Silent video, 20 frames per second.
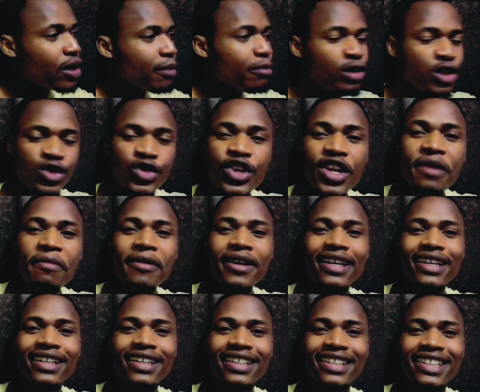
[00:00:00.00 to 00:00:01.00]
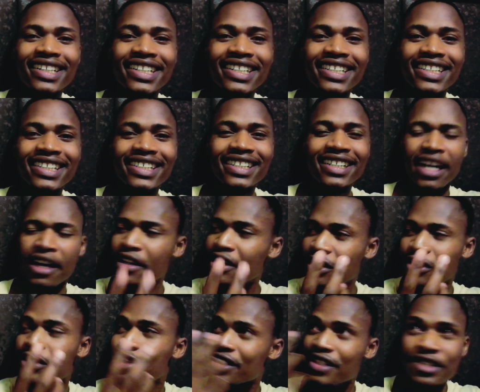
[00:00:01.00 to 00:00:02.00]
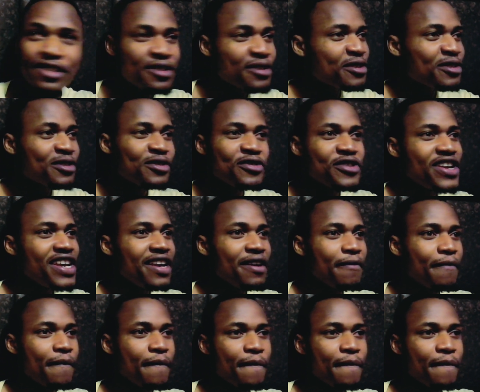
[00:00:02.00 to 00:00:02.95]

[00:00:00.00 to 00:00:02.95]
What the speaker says: I'm dreaming. This is a dream.